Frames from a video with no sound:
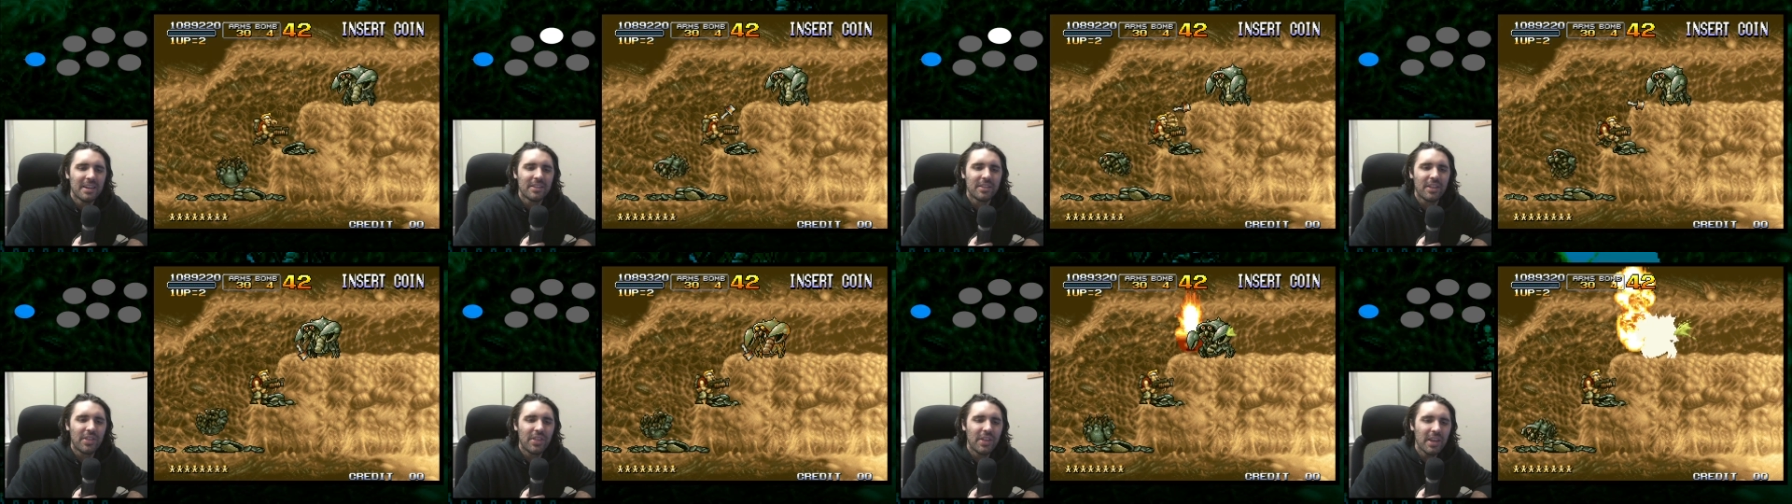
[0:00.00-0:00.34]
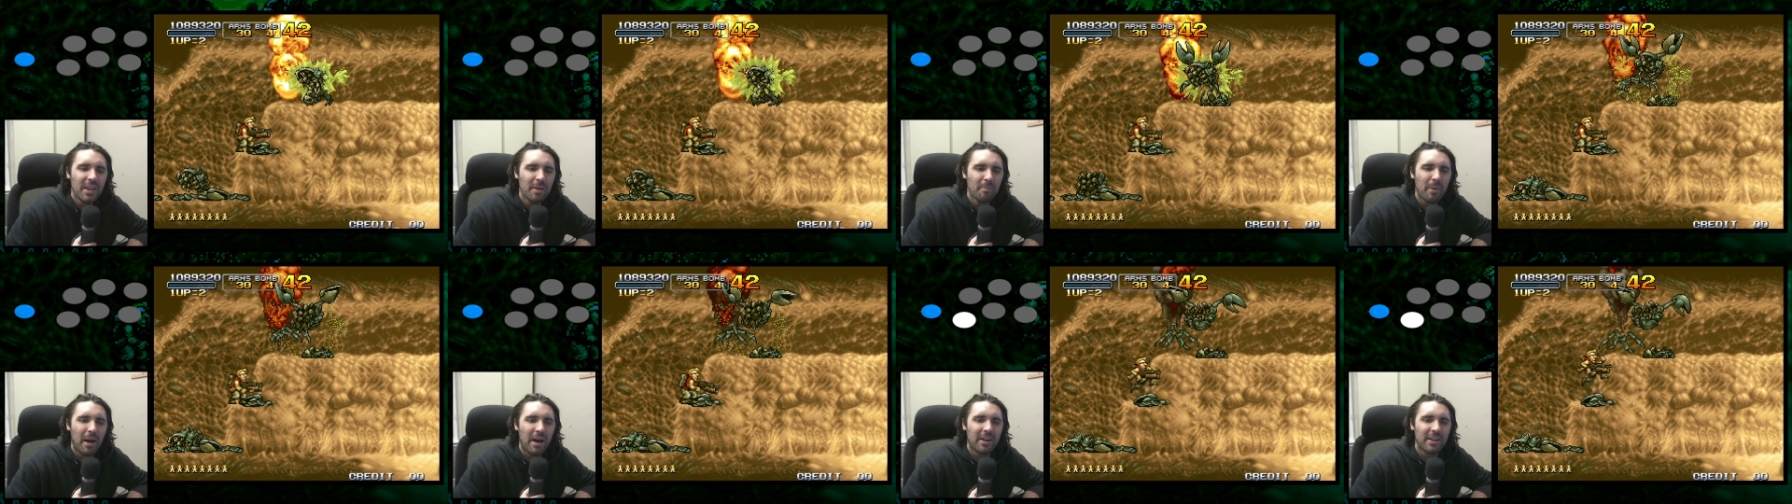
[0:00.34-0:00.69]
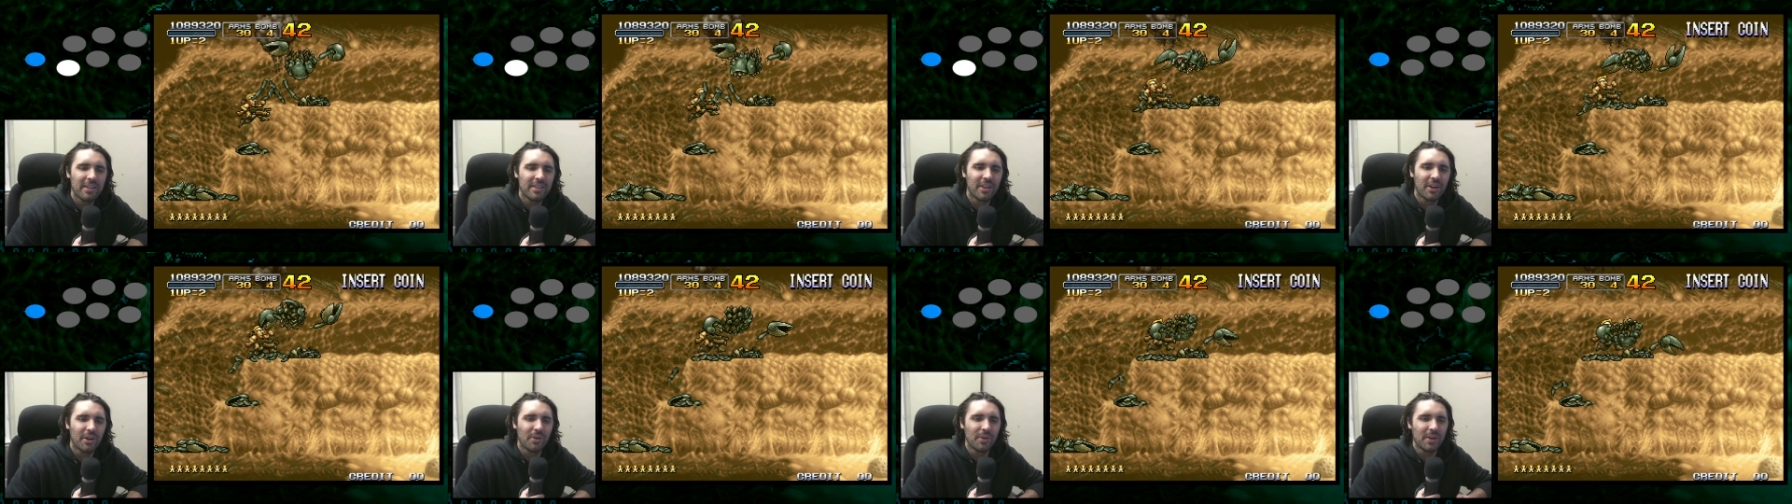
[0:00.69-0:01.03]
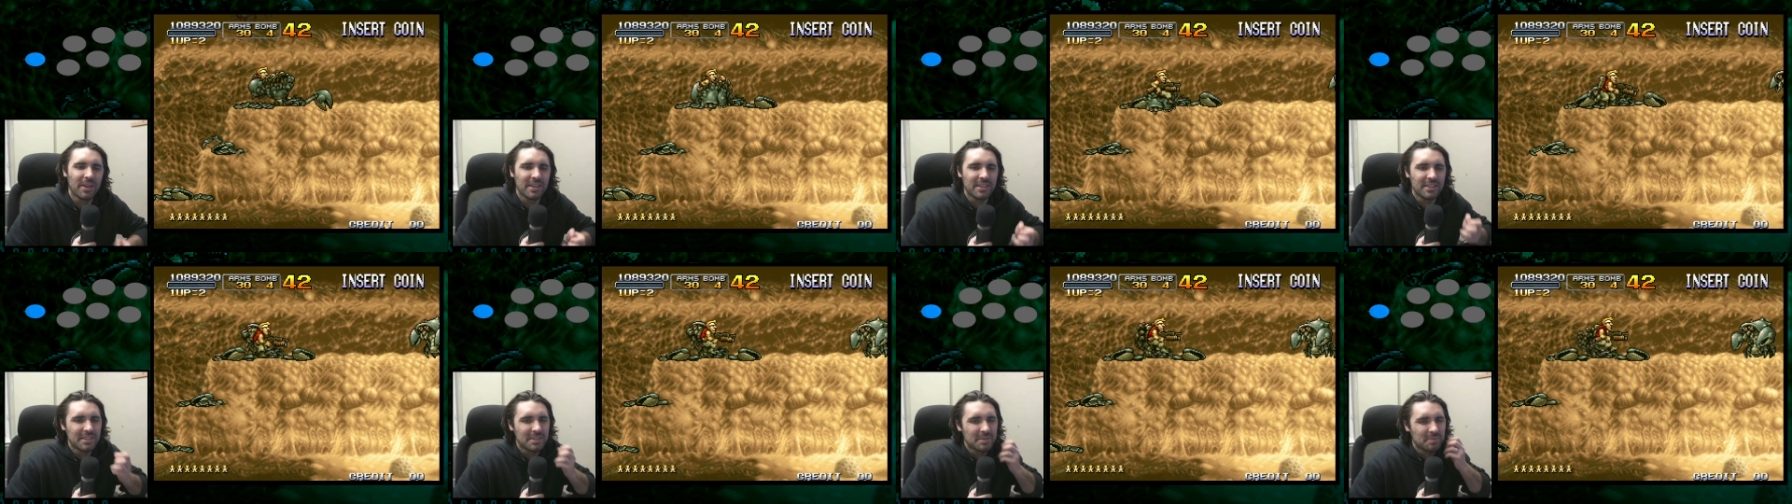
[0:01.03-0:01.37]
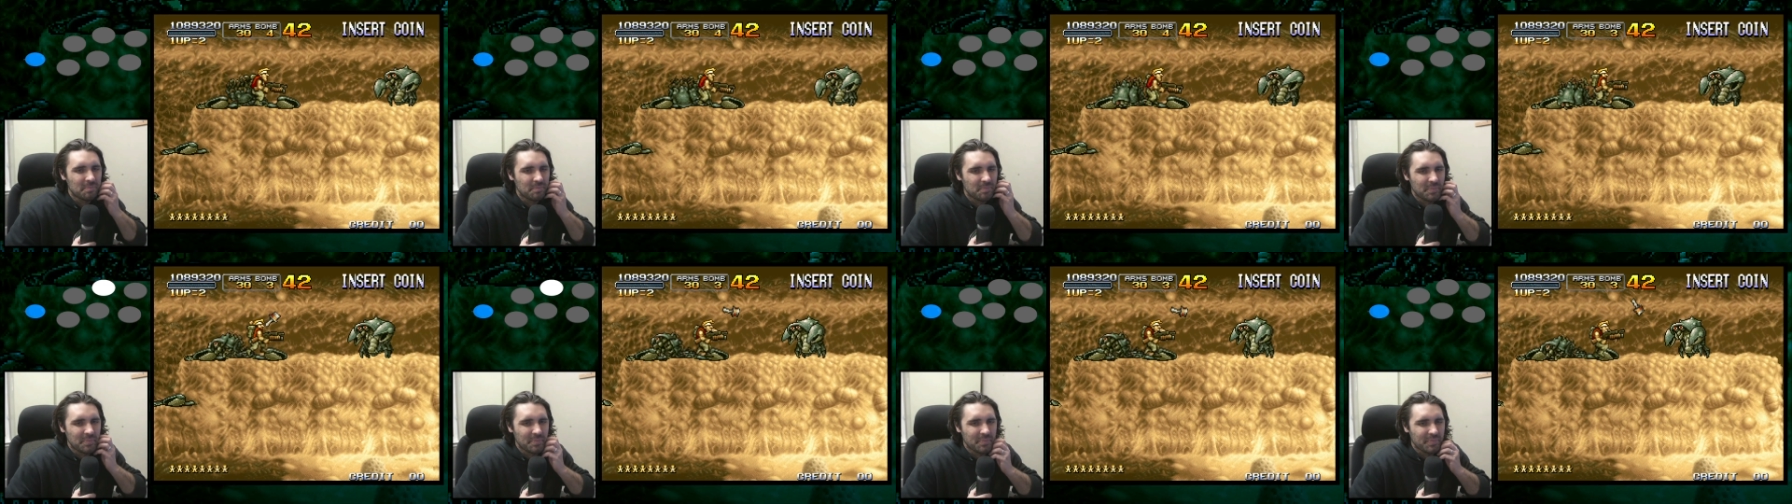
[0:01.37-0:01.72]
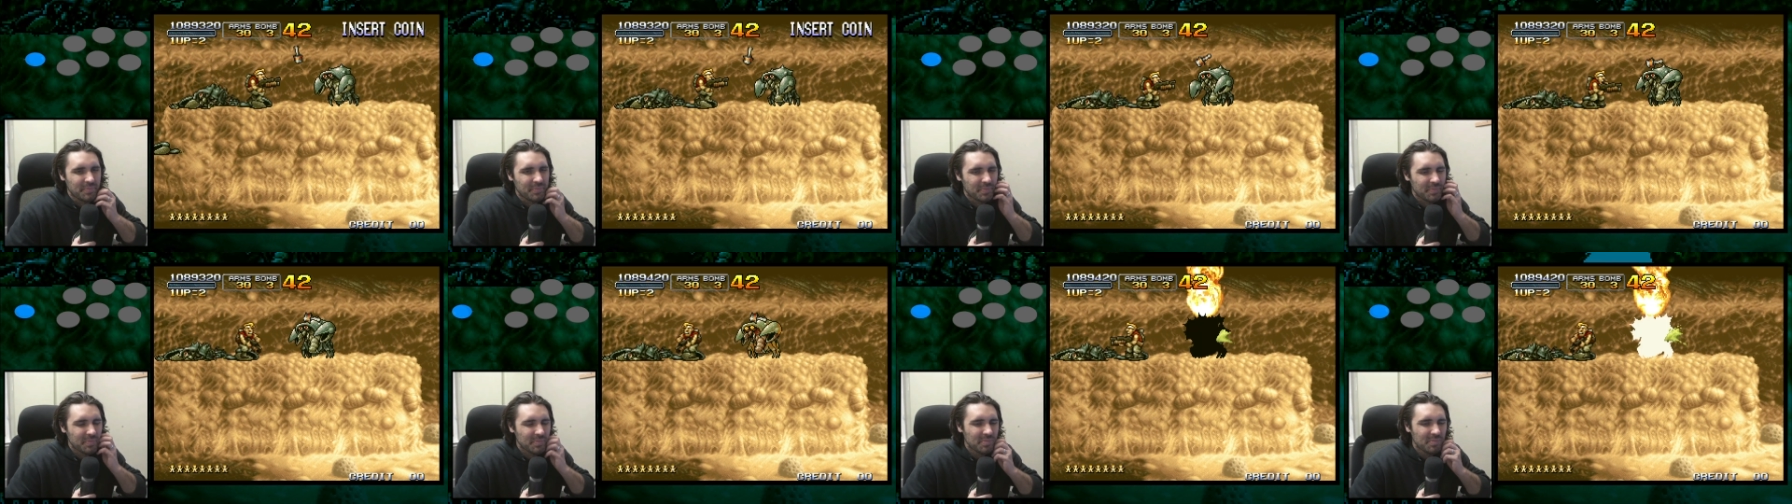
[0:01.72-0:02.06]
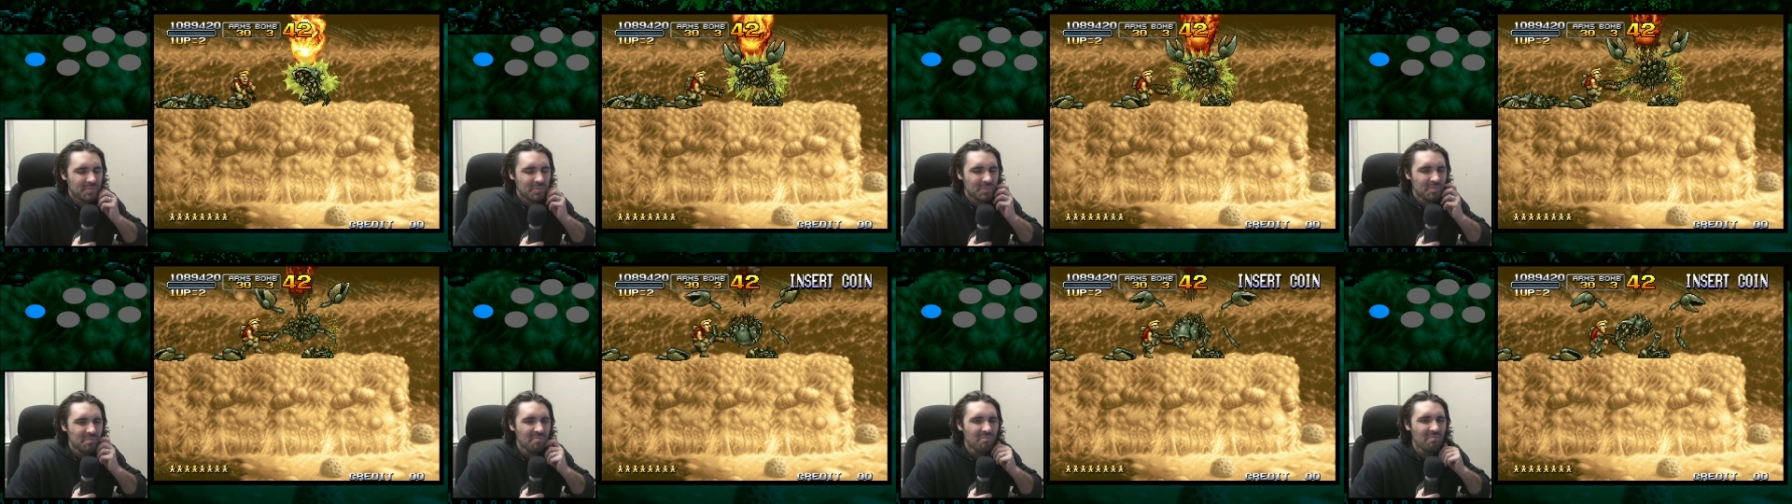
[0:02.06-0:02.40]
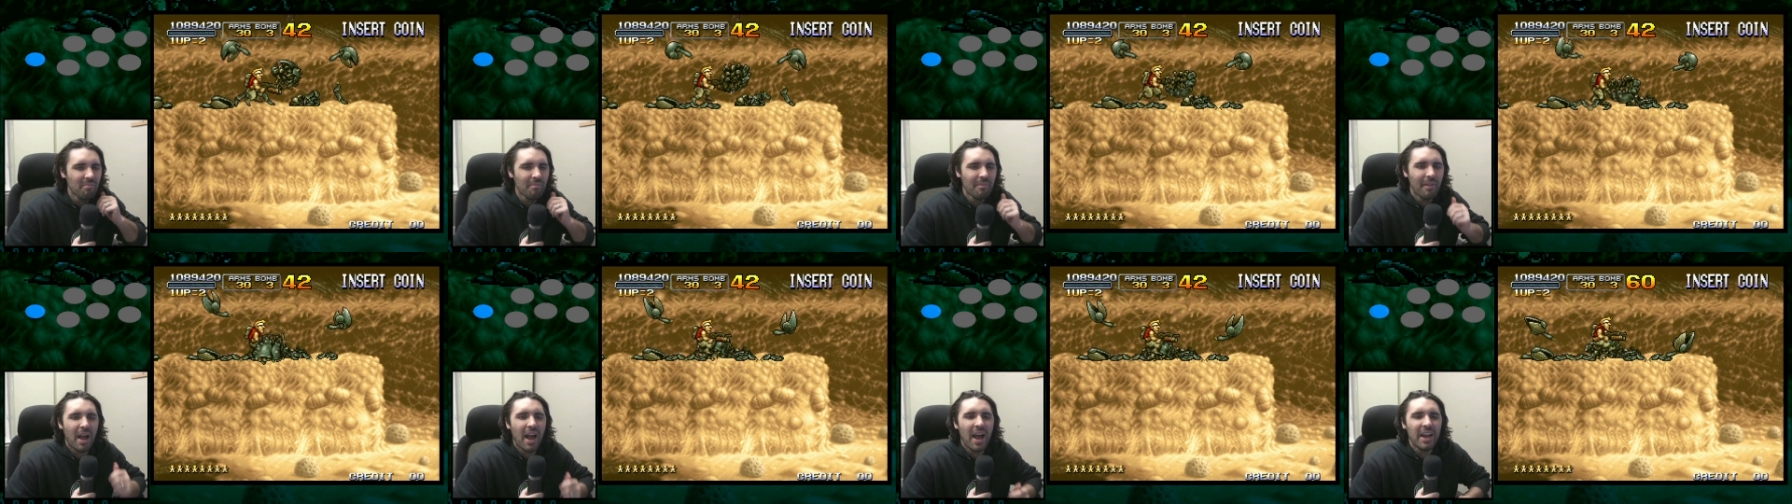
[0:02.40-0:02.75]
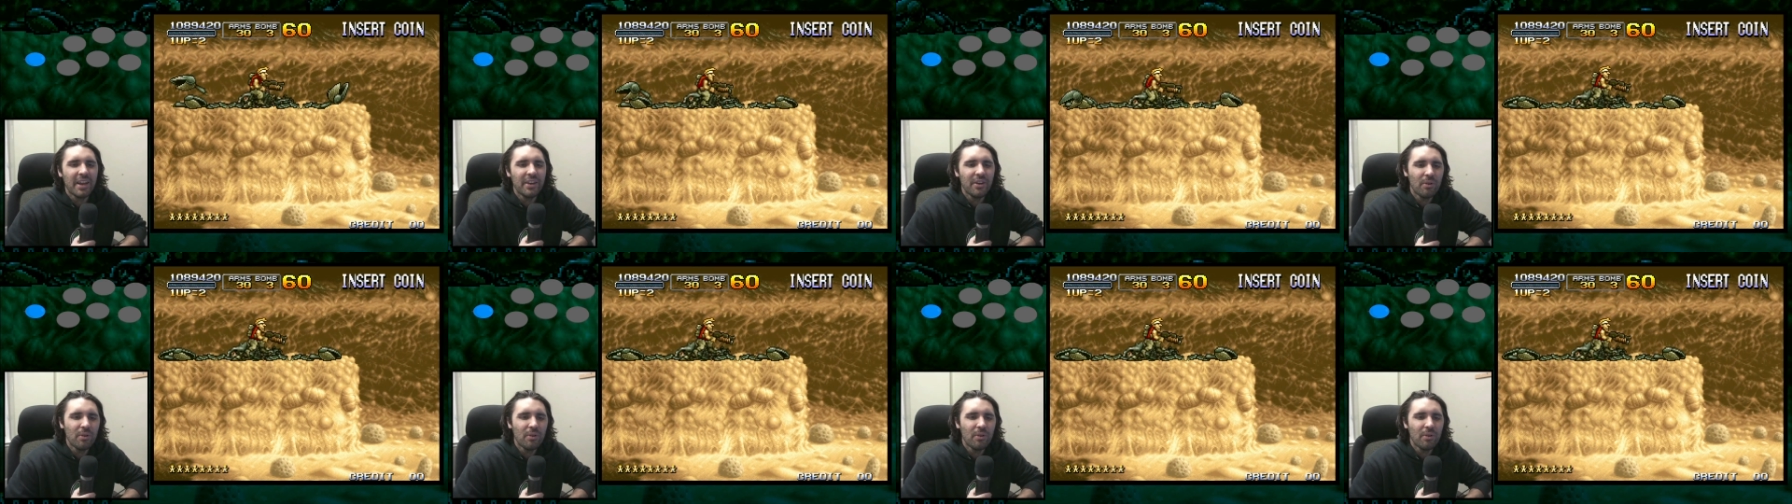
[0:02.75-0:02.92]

The thing about it though is I